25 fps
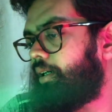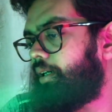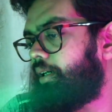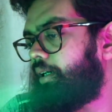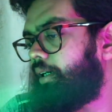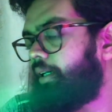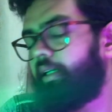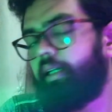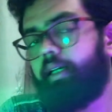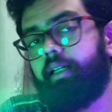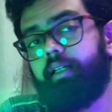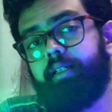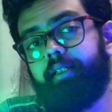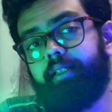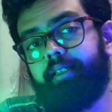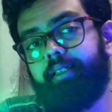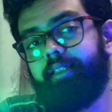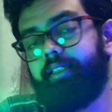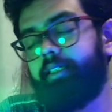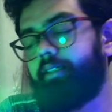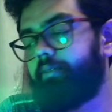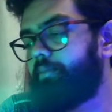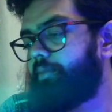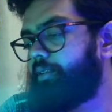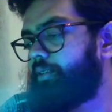I'll
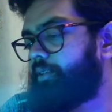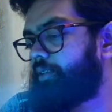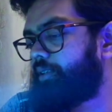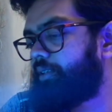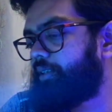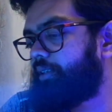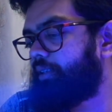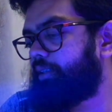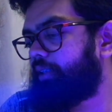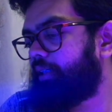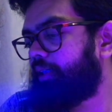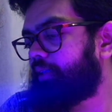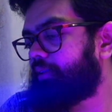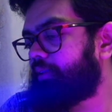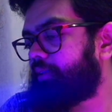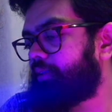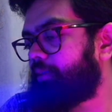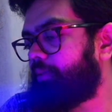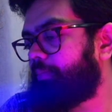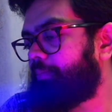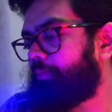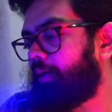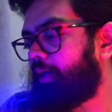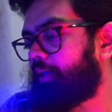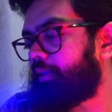rename this scene as the
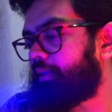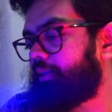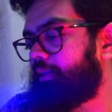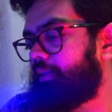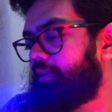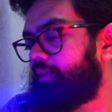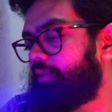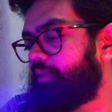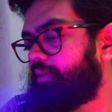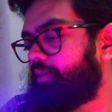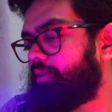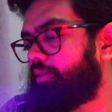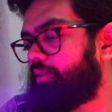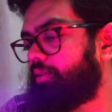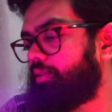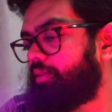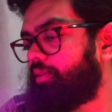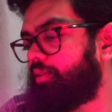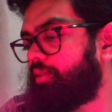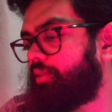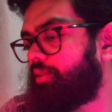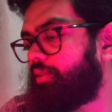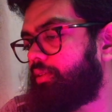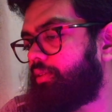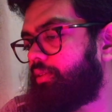party
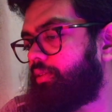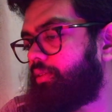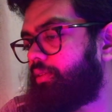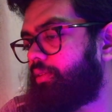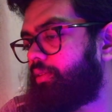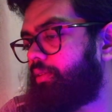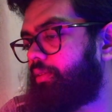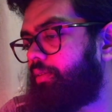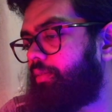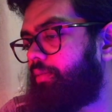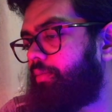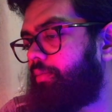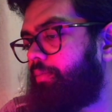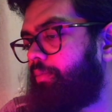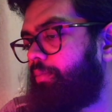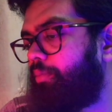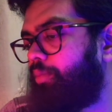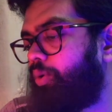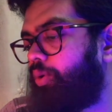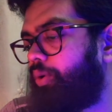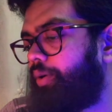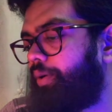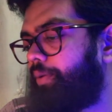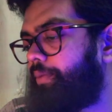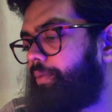mode.